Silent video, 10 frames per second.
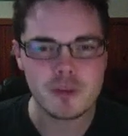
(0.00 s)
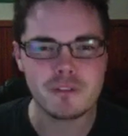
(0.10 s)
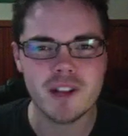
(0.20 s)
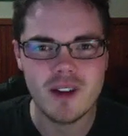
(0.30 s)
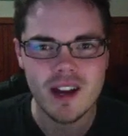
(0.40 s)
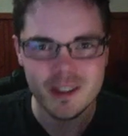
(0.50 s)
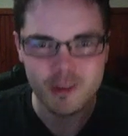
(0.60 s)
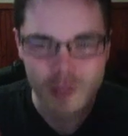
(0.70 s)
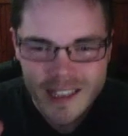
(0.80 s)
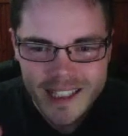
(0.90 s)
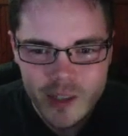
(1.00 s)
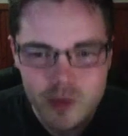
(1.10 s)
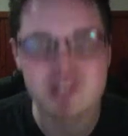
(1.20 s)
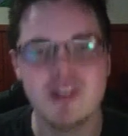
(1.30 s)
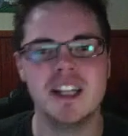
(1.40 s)
figure out the little
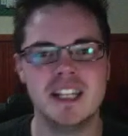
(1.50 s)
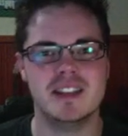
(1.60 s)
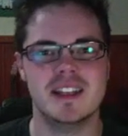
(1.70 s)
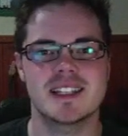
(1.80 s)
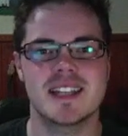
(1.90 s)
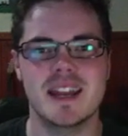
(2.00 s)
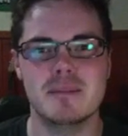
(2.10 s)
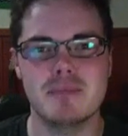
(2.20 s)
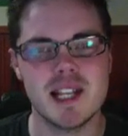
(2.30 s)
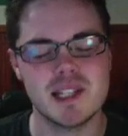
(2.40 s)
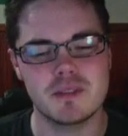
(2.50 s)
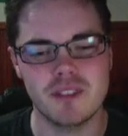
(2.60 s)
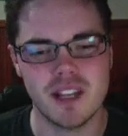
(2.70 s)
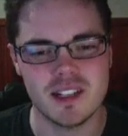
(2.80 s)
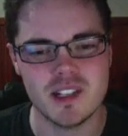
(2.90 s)
tiny things to get a massive
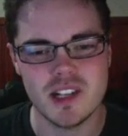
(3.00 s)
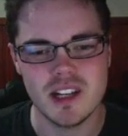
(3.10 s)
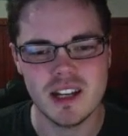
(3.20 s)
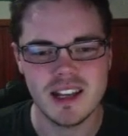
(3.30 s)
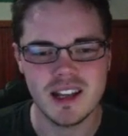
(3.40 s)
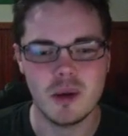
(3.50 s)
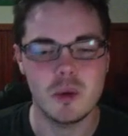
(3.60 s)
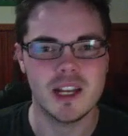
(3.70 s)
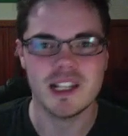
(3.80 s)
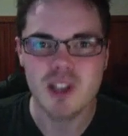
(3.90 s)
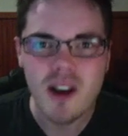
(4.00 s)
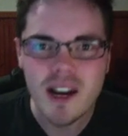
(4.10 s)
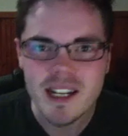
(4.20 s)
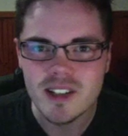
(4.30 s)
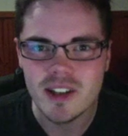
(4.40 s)
advantage, or like a
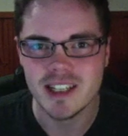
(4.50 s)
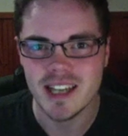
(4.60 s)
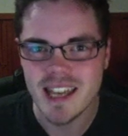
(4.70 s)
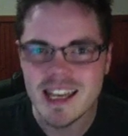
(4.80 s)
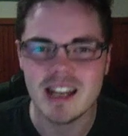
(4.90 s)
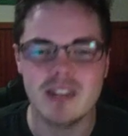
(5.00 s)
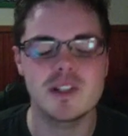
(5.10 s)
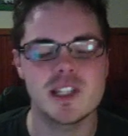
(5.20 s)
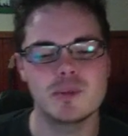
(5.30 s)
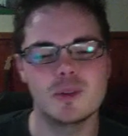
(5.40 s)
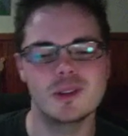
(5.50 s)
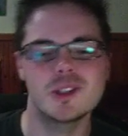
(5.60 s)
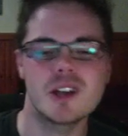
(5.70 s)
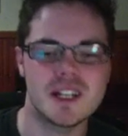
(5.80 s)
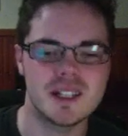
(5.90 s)
tiny eke out every small
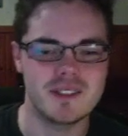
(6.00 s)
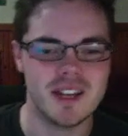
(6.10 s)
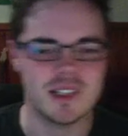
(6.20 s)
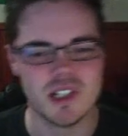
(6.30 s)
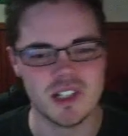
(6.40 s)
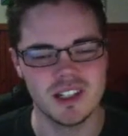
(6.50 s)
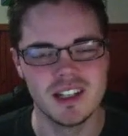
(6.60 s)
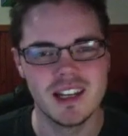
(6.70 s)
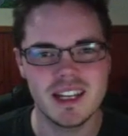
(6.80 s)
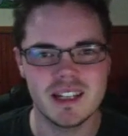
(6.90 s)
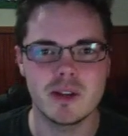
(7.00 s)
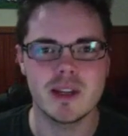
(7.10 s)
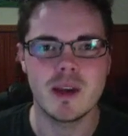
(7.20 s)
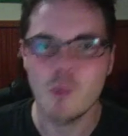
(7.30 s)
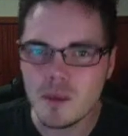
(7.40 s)
tiny advantage to
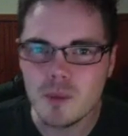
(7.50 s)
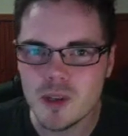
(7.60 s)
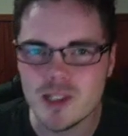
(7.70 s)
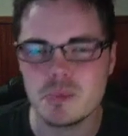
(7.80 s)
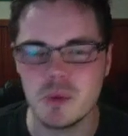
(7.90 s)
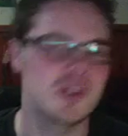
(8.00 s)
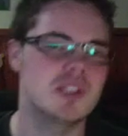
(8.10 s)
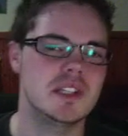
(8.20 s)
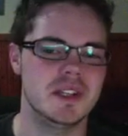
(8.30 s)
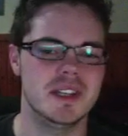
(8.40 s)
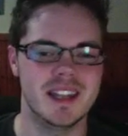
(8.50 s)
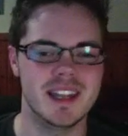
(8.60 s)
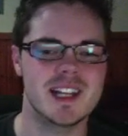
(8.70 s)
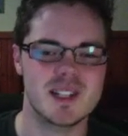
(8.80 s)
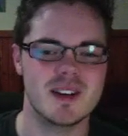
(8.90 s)
get one more experience than the
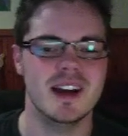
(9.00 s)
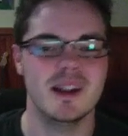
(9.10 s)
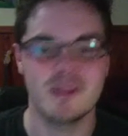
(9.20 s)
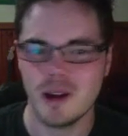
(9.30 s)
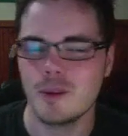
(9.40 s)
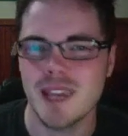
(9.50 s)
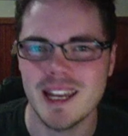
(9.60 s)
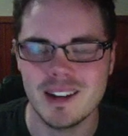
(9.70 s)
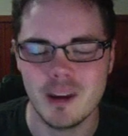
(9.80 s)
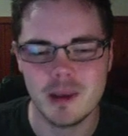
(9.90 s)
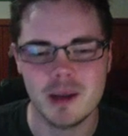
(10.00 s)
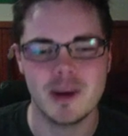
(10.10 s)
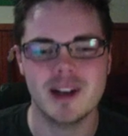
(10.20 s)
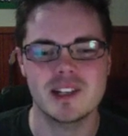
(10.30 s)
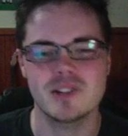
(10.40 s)
next guy. I'm keen. I'm going to
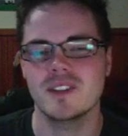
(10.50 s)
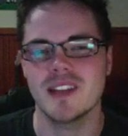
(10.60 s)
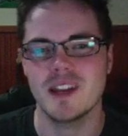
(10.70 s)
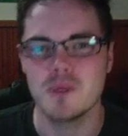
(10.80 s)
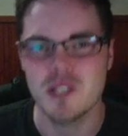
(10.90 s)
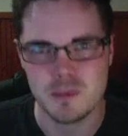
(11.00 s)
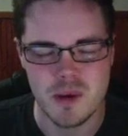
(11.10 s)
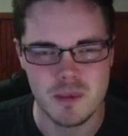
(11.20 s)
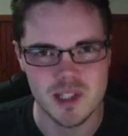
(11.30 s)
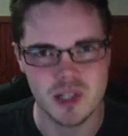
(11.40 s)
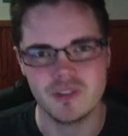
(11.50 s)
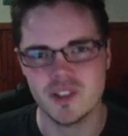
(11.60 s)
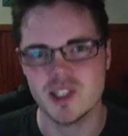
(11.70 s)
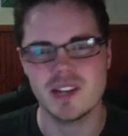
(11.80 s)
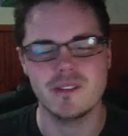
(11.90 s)
practice for the 8-minute sprint myself and
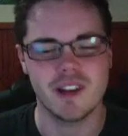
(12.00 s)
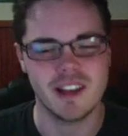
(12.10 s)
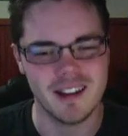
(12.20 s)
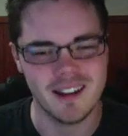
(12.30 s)
see if I can